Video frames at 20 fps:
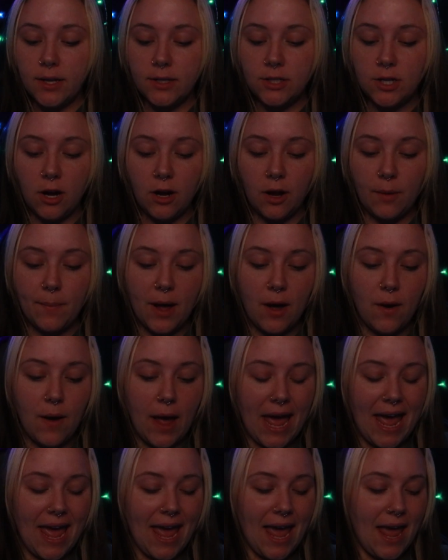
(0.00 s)
talk
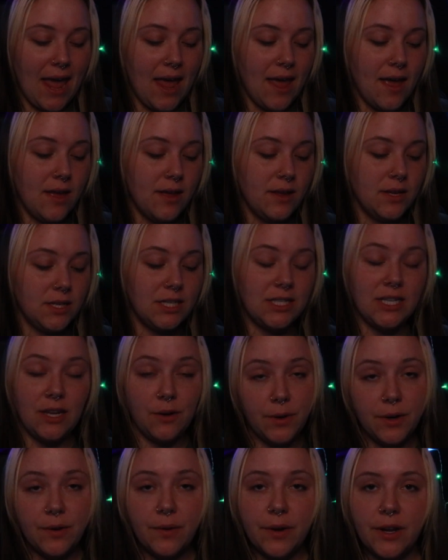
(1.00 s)
about a
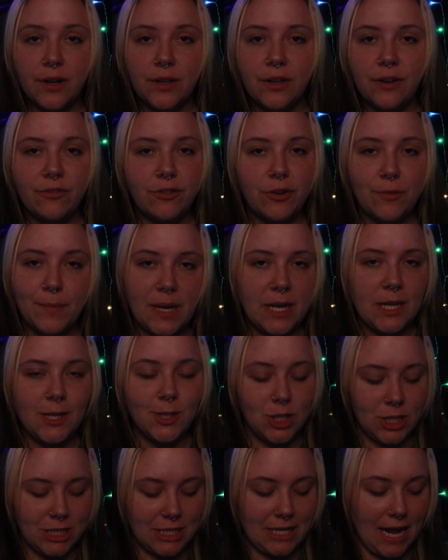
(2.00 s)
serial killer from
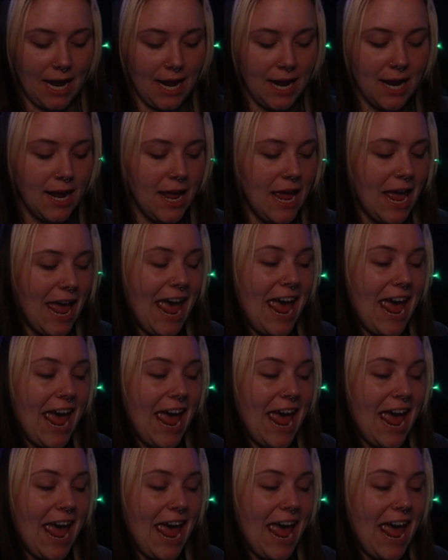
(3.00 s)
each state,